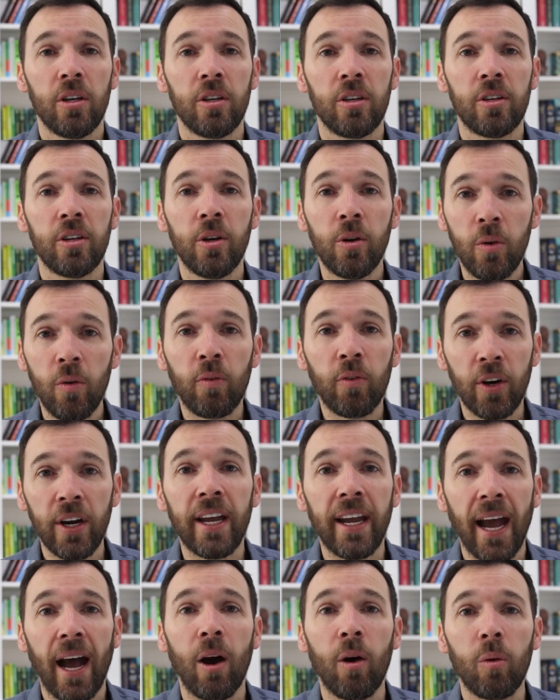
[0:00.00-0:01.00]
do
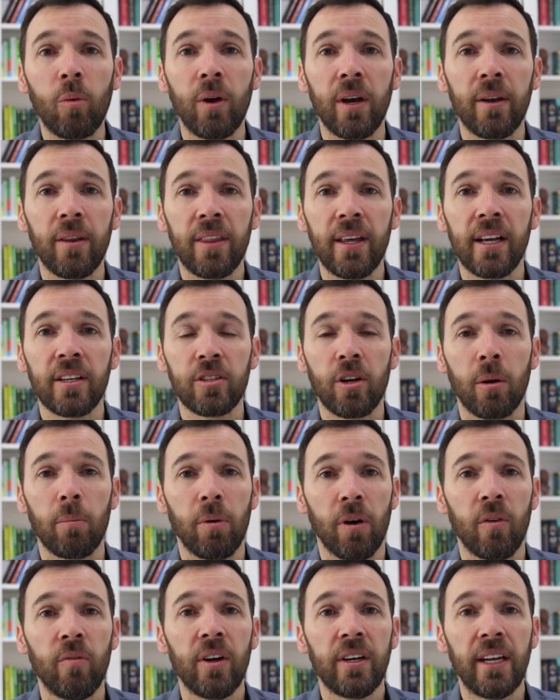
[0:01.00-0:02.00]
freak out when things aren't
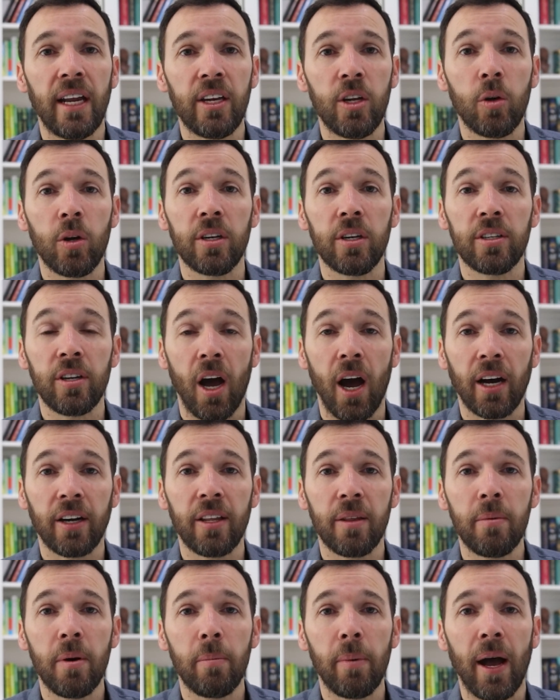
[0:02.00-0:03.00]
perfect, and you can talk
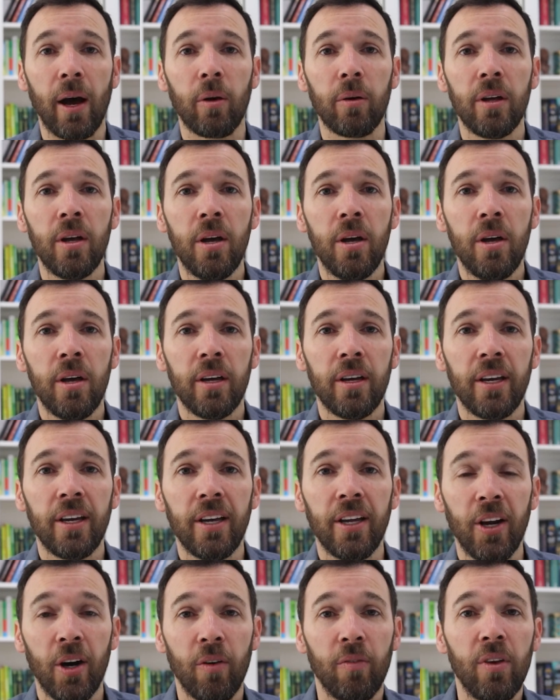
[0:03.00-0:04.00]
to them about,
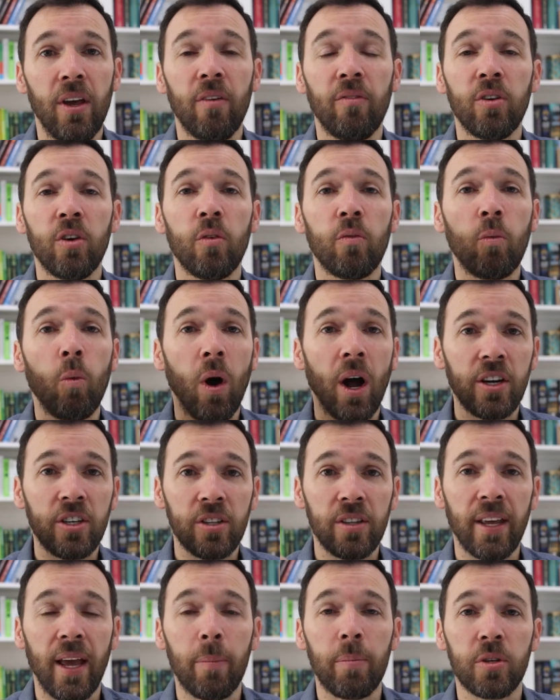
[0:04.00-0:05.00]
if you've
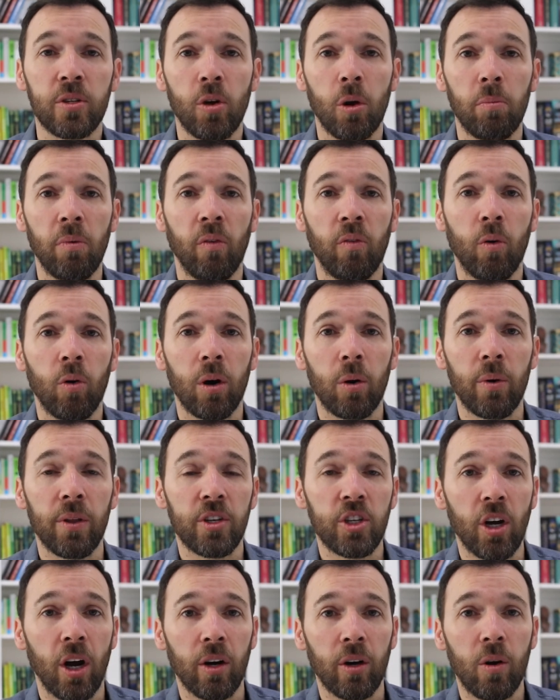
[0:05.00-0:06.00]
watched the episode before with
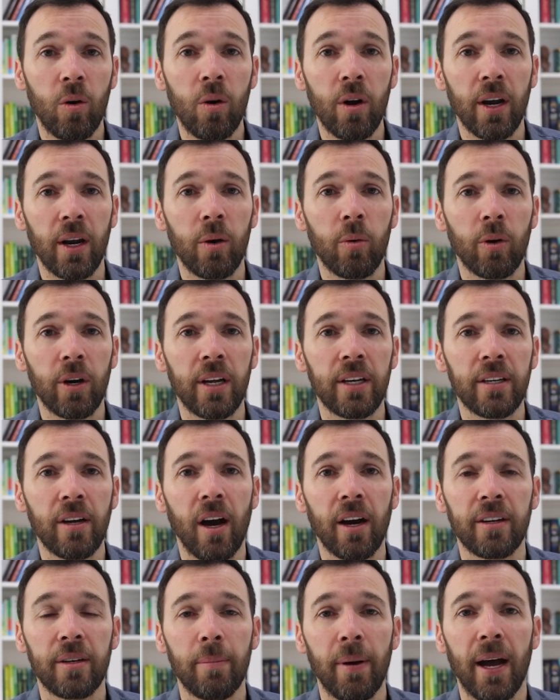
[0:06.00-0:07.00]
John Coyne where he
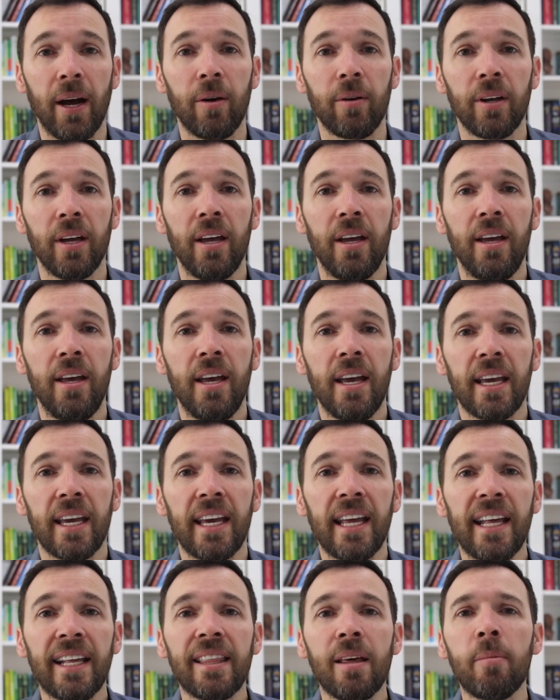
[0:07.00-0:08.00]
talked about
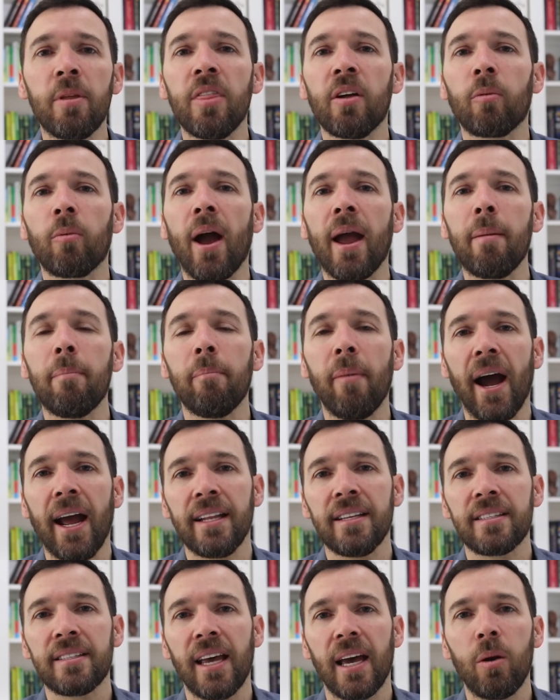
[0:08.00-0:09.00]
getting them in the right
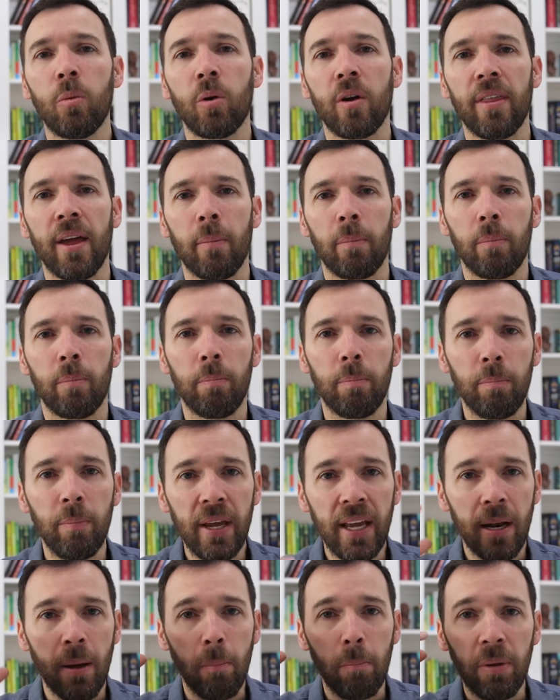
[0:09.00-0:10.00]
mindset where they're
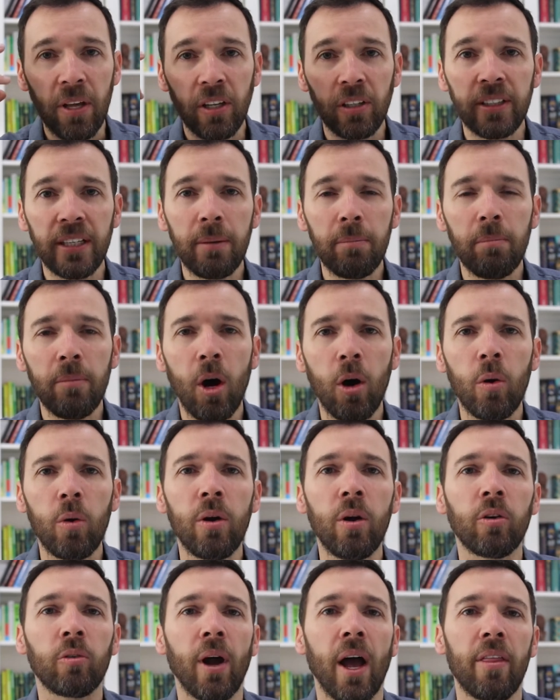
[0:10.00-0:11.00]
in a building
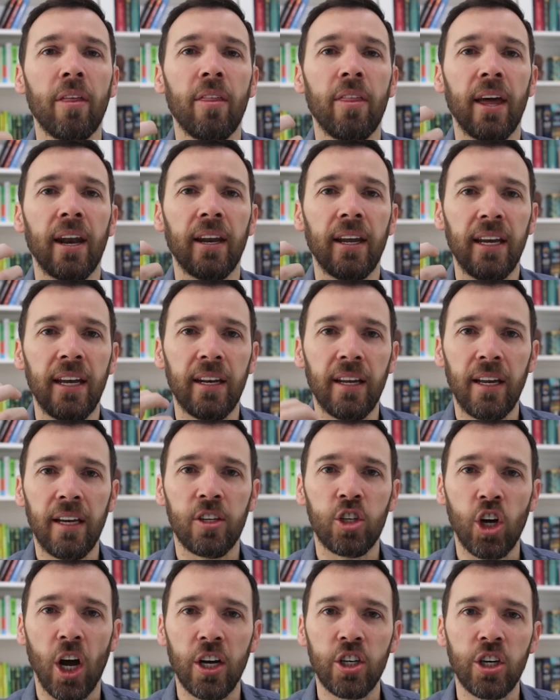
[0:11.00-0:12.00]
mode rather than in a
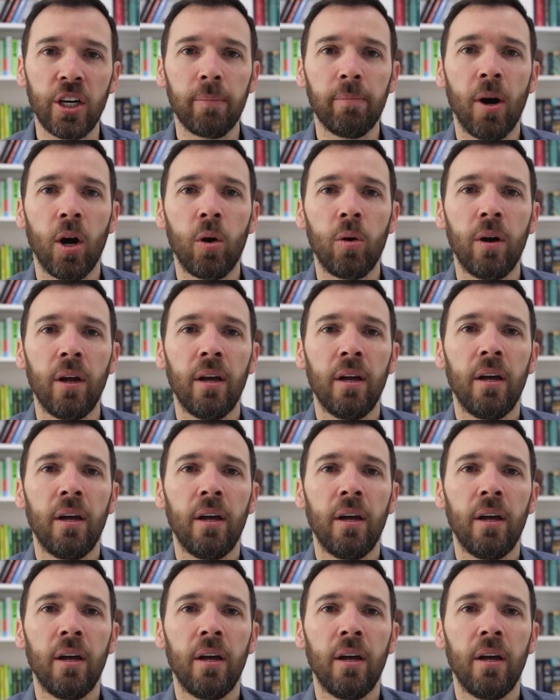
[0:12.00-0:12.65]
judging mode.